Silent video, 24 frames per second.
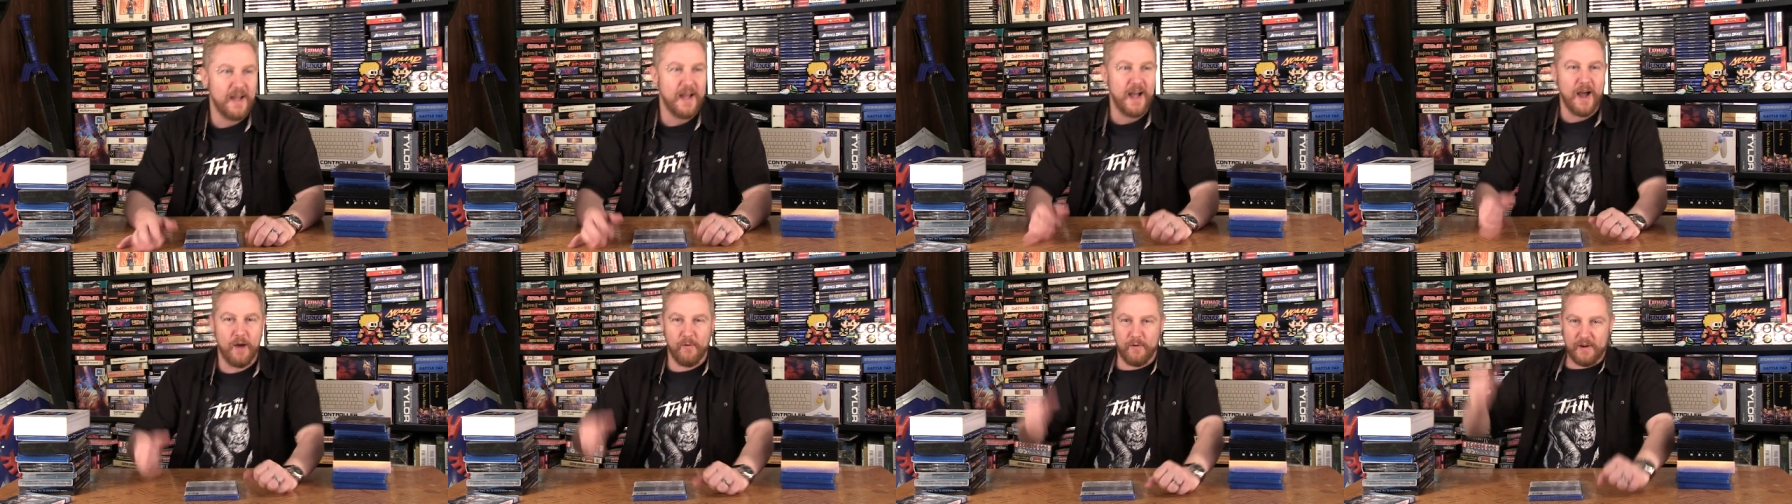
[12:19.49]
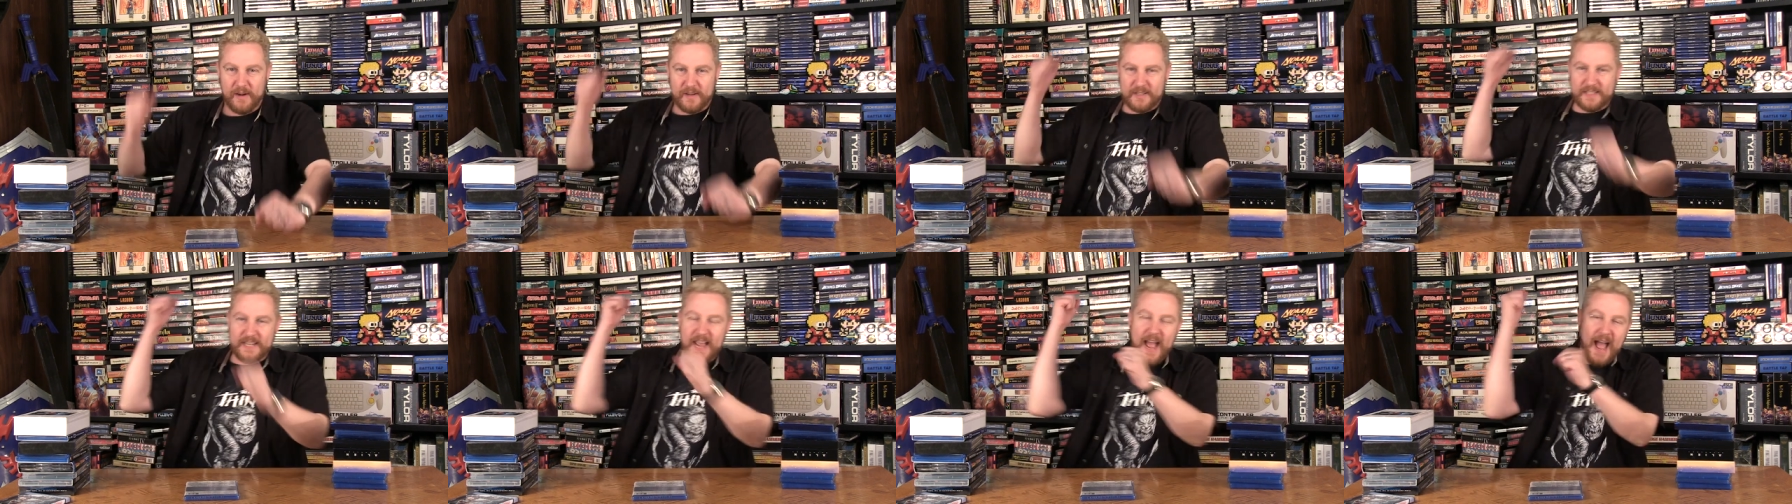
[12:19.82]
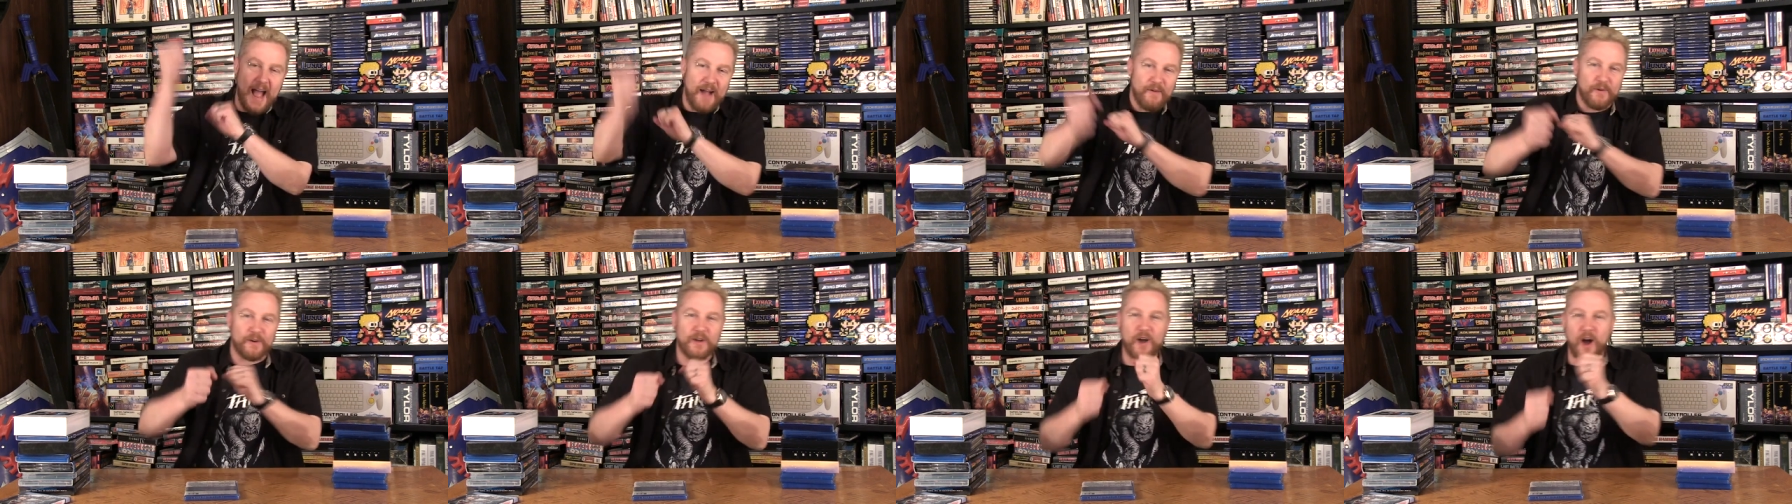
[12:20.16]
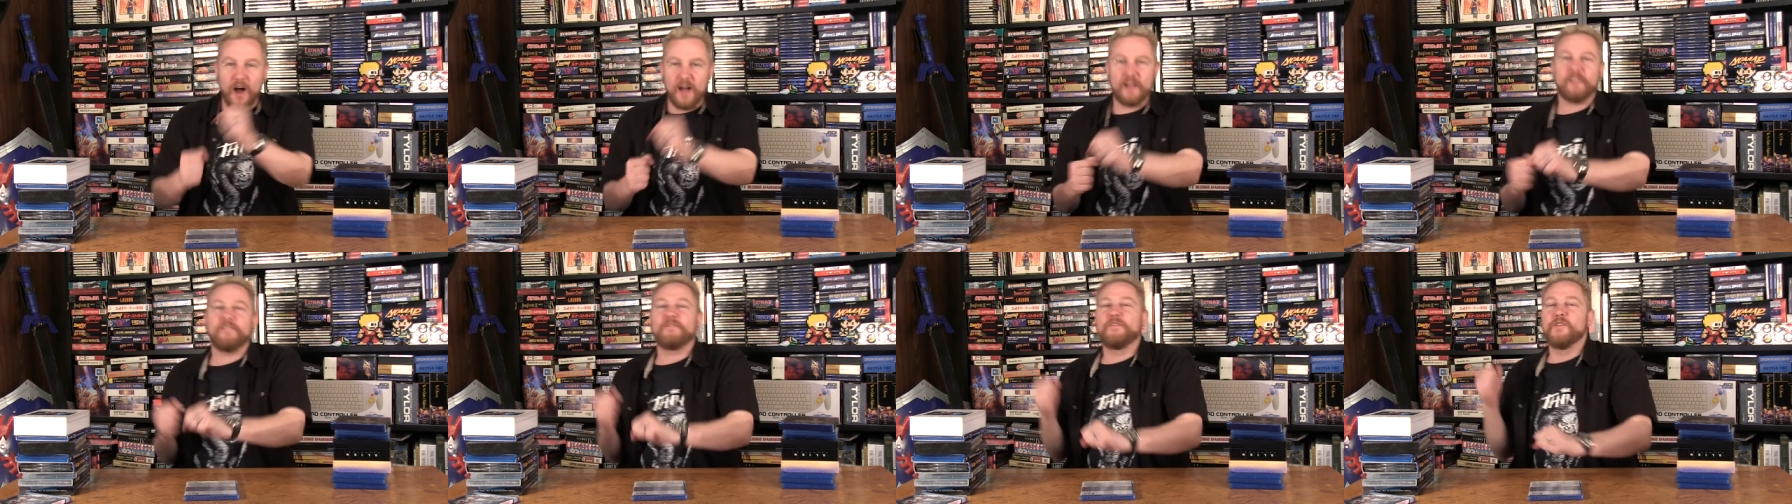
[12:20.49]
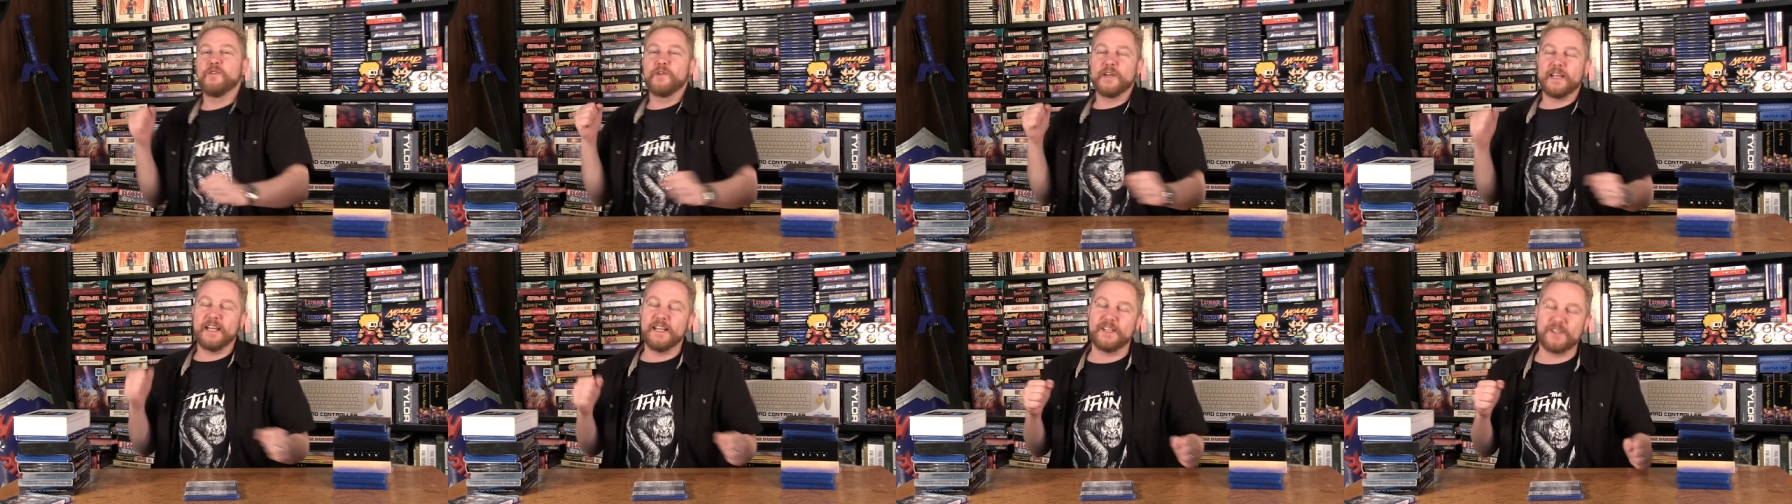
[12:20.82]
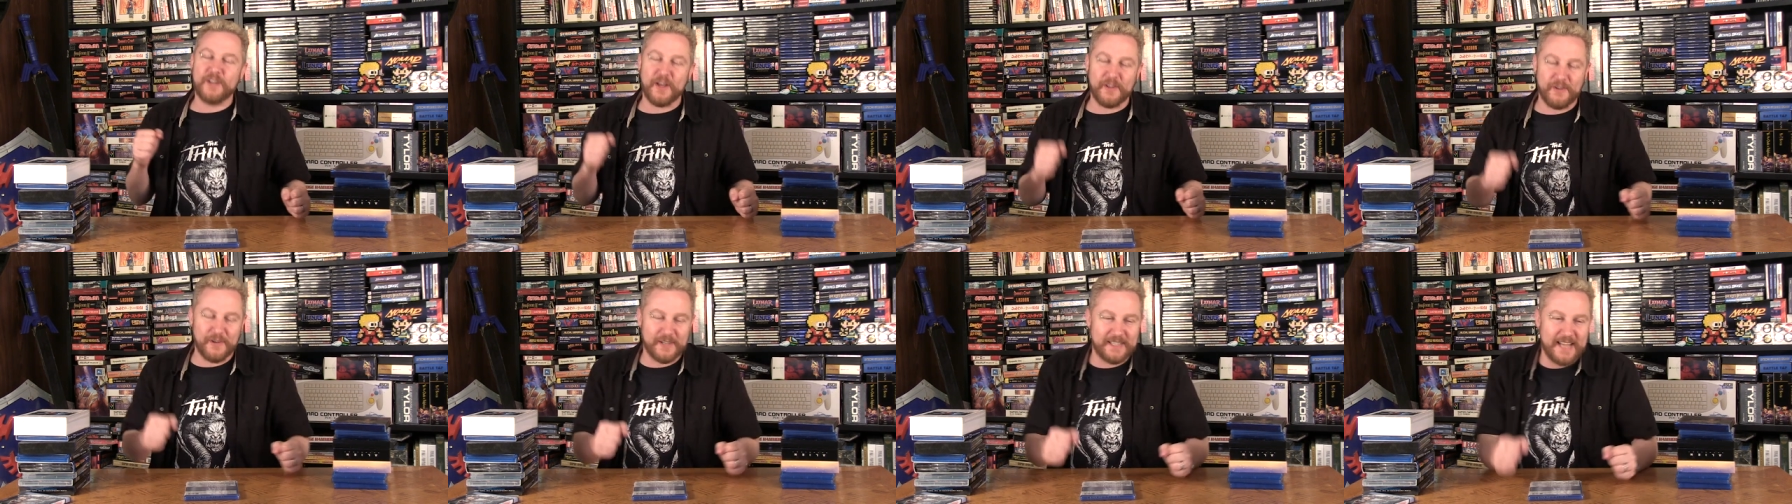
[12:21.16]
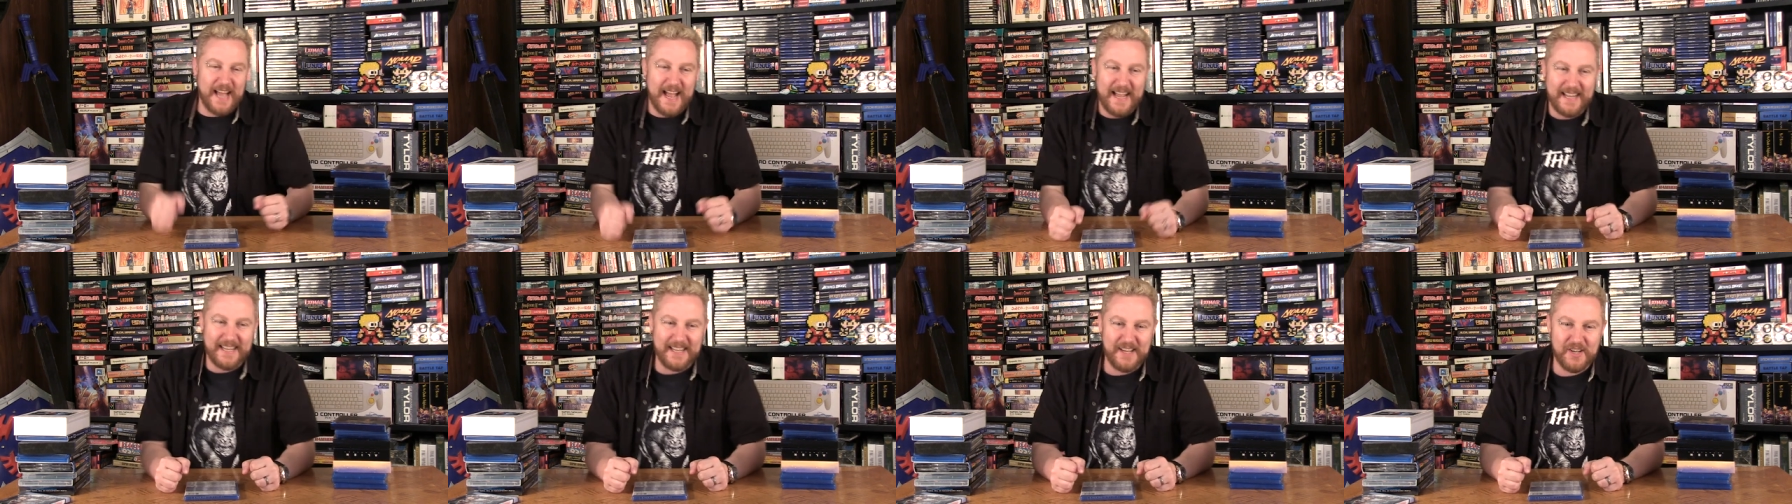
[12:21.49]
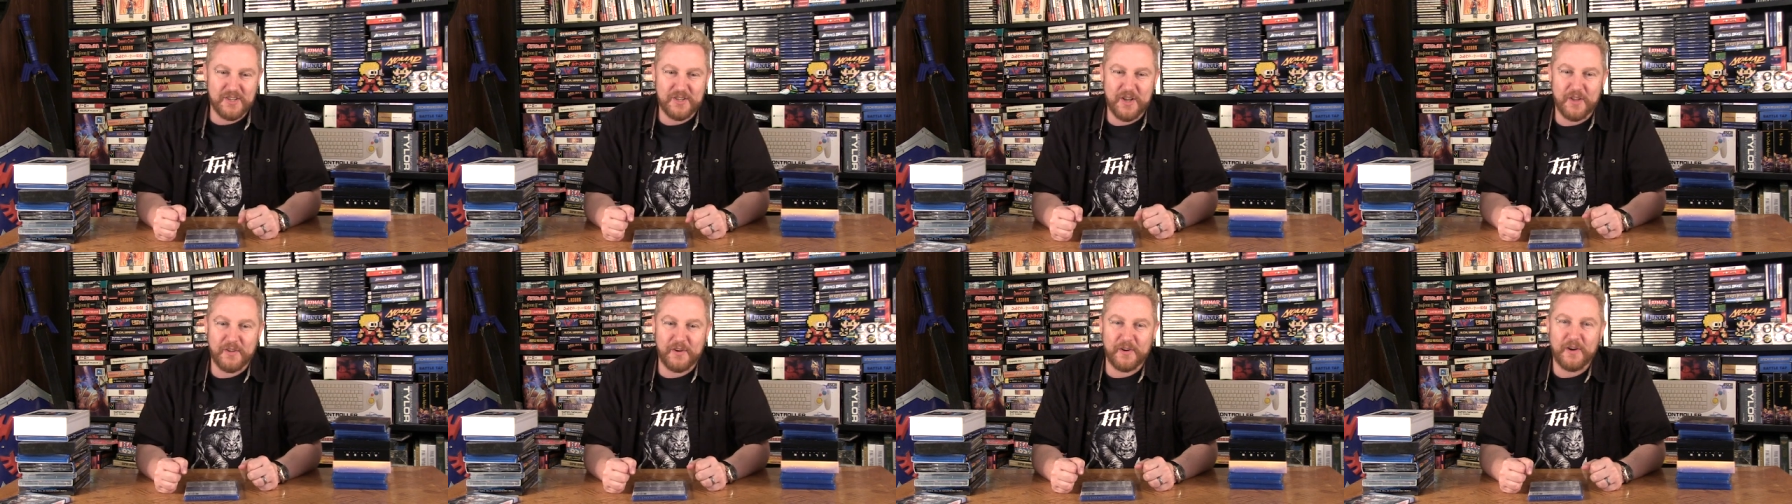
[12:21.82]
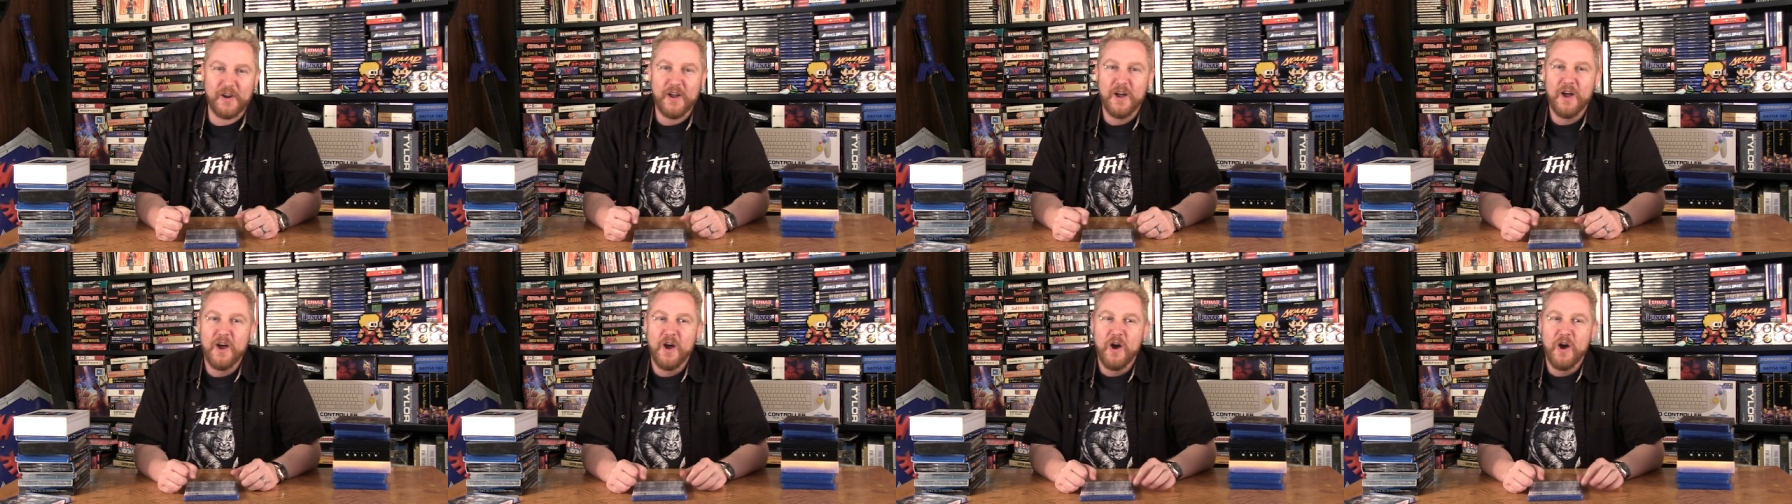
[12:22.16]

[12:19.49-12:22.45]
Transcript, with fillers: and we're, atta- we're kung fuing each other, attacking each other.